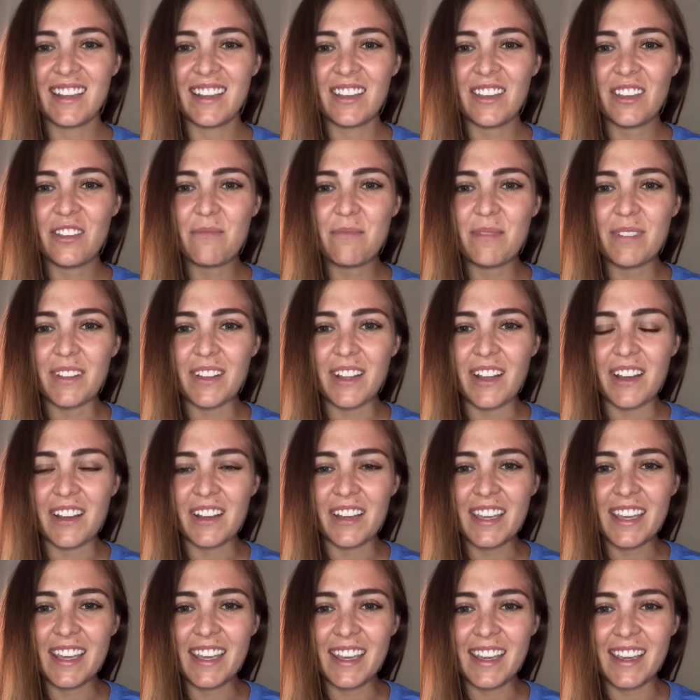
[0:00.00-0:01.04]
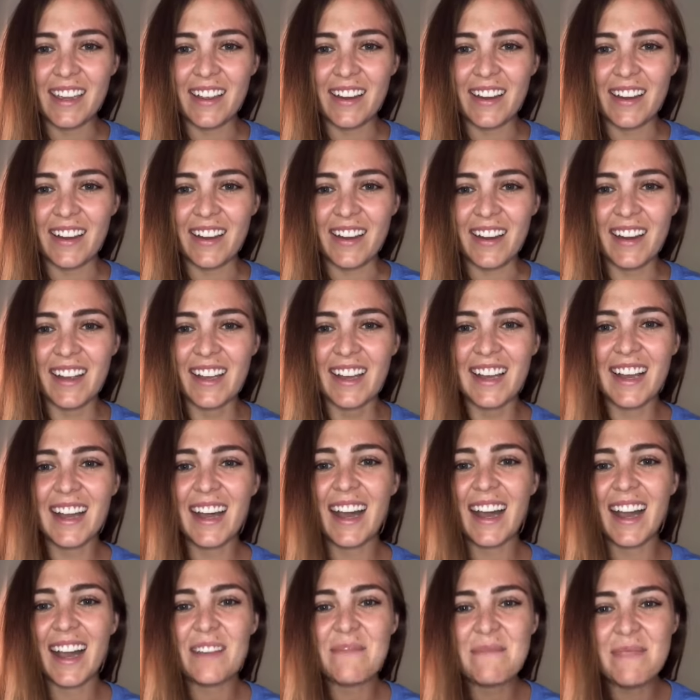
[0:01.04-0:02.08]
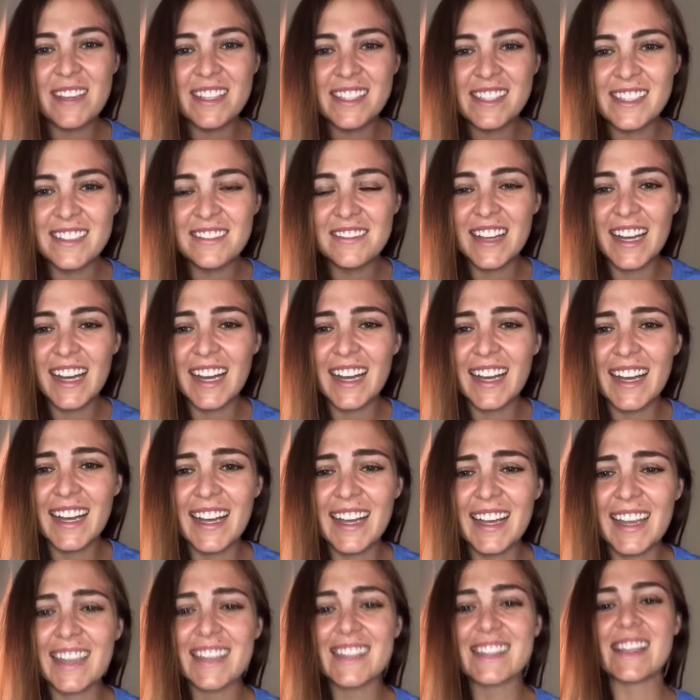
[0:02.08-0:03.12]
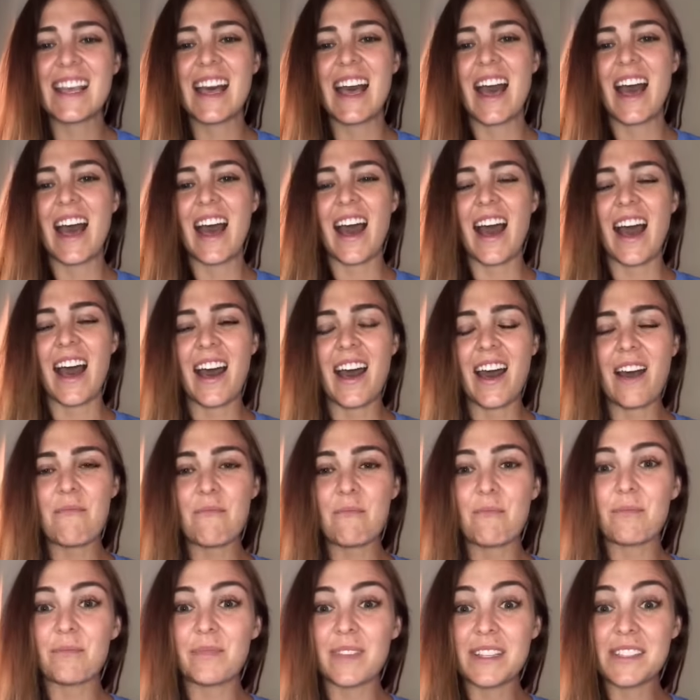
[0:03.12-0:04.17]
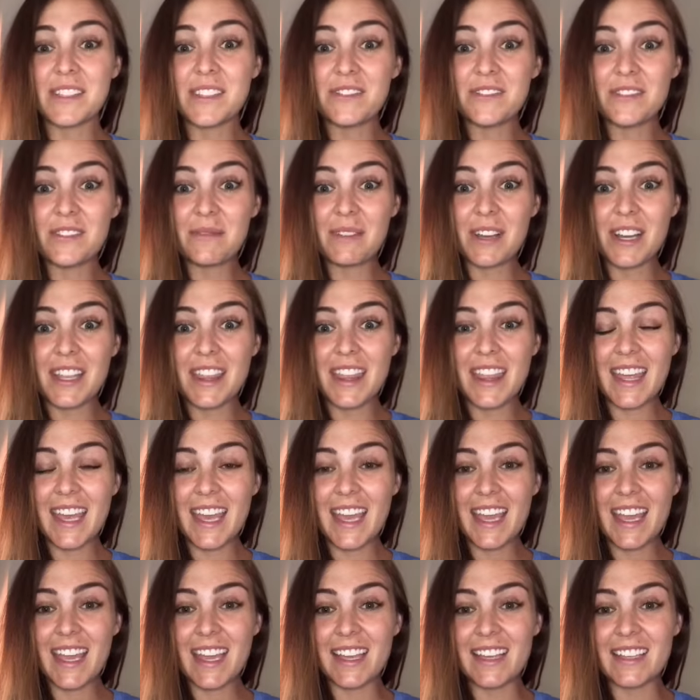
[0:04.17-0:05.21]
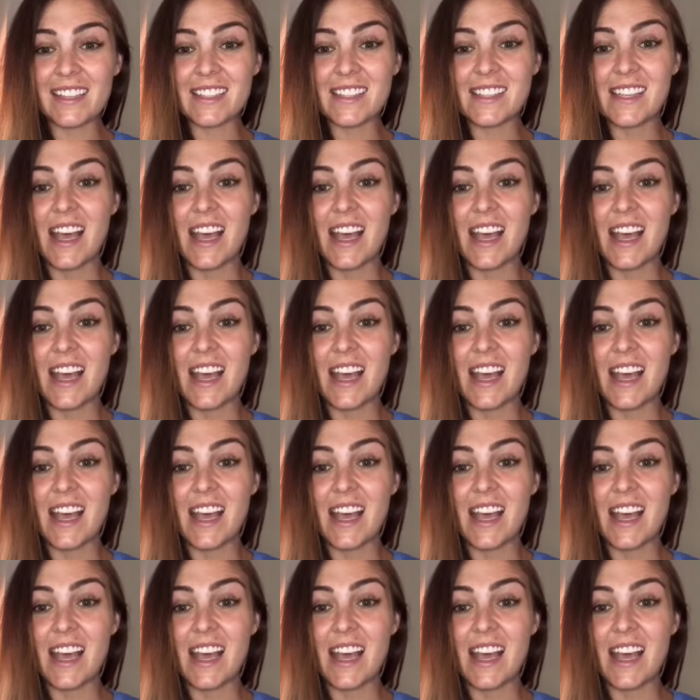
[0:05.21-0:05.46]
You belong here. I miss you guys. Um, let's do some good things.